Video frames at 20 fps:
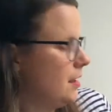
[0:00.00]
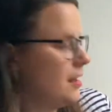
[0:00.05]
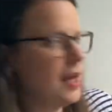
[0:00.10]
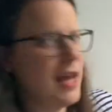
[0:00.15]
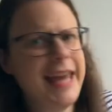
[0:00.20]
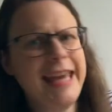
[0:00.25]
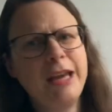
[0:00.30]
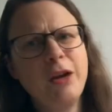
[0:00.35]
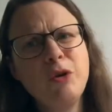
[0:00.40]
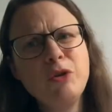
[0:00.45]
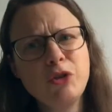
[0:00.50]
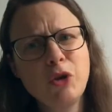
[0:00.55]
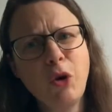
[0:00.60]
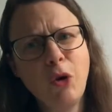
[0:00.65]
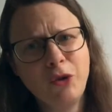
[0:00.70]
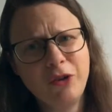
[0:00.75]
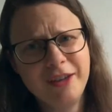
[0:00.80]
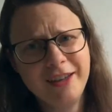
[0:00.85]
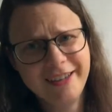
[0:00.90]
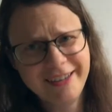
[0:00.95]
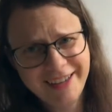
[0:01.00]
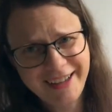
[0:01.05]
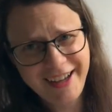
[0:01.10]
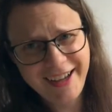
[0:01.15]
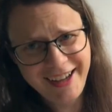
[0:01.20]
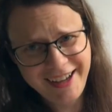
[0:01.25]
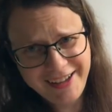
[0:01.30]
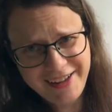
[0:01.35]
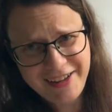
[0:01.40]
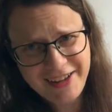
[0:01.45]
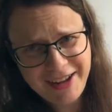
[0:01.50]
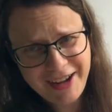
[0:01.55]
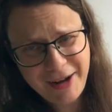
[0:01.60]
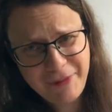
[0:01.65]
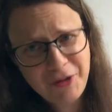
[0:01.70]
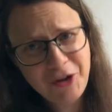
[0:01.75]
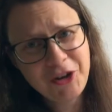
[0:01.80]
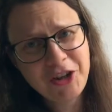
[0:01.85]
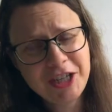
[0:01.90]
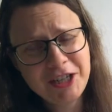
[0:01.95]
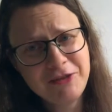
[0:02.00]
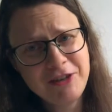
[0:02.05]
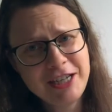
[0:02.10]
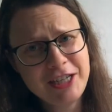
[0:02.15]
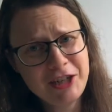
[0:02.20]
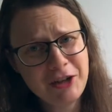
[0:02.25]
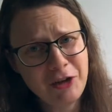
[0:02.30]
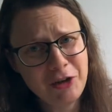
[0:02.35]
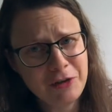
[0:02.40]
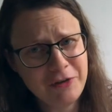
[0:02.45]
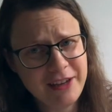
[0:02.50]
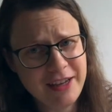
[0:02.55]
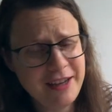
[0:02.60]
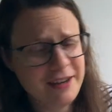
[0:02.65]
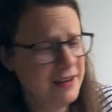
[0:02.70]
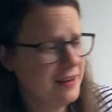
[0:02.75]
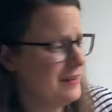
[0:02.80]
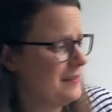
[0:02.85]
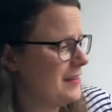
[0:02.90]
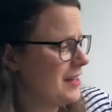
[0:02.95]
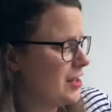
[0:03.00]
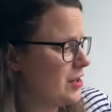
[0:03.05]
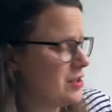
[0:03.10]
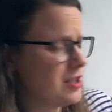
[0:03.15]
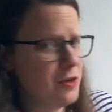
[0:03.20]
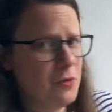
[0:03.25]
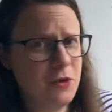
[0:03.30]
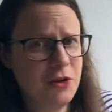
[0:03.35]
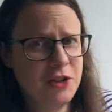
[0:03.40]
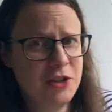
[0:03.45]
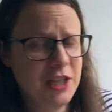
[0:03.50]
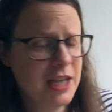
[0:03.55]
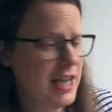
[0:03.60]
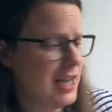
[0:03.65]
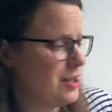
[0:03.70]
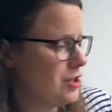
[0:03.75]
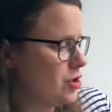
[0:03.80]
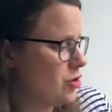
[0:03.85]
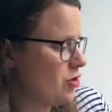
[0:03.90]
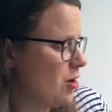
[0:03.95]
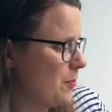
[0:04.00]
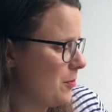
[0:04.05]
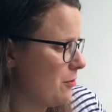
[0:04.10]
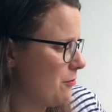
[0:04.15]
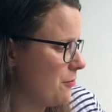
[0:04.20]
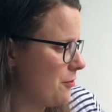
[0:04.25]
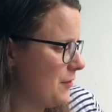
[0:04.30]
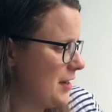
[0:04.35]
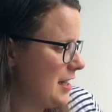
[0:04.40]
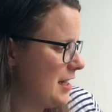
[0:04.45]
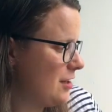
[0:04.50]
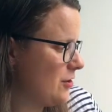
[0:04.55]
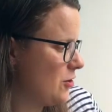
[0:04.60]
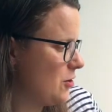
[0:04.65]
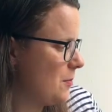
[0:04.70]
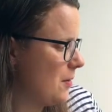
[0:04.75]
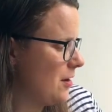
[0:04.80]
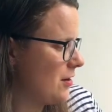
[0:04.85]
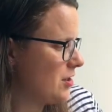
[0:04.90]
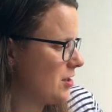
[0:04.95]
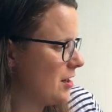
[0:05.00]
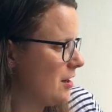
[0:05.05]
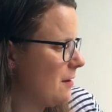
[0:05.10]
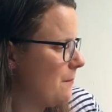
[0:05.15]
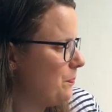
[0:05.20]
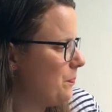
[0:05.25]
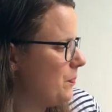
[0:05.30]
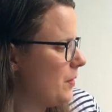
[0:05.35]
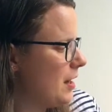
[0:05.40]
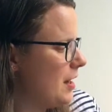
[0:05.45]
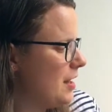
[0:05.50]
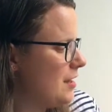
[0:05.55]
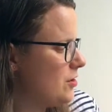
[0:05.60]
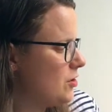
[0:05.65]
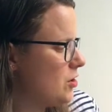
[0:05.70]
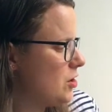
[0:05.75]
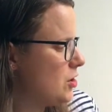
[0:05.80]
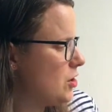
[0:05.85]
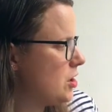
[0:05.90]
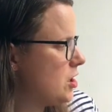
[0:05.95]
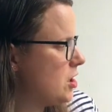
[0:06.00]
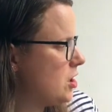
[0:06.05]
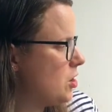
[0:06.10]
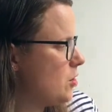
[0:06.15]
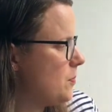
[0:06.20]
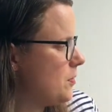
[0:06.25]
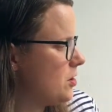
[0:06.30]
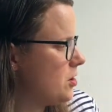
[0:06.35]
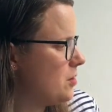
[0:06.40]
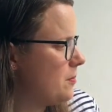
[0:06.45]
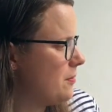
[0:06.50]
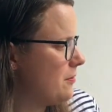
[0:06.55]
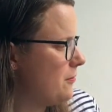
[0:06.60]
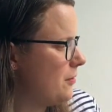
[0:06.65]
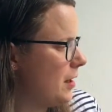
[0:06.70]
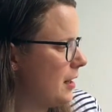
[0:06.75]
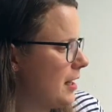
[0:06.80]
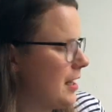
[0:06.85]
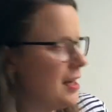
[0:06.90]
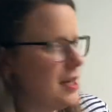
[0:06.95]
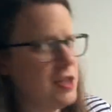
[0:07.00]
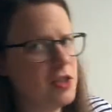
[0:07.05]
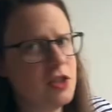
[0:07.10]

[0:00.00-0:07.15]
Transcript: it goes on. I'm not gonna read you all of it, because I don't want to get into trouble for reading too much. But it's just super, super funny, and it